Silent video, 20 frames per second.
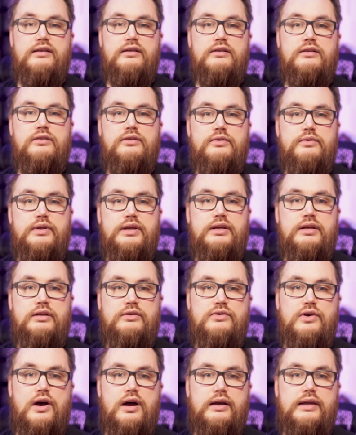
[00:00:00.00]
including
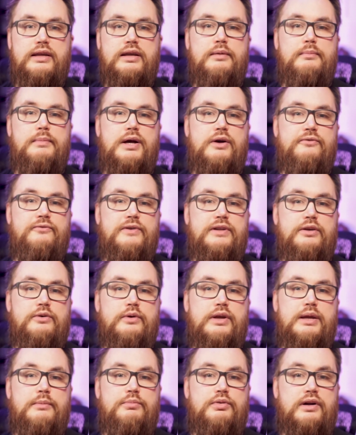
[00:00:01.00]
talking about video
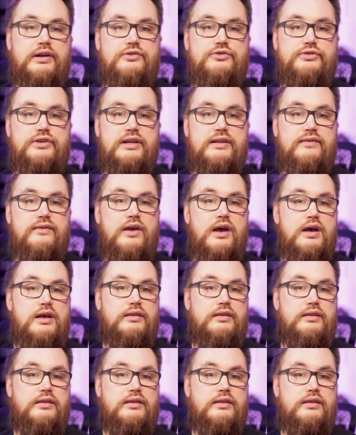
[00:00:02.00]
game price trends,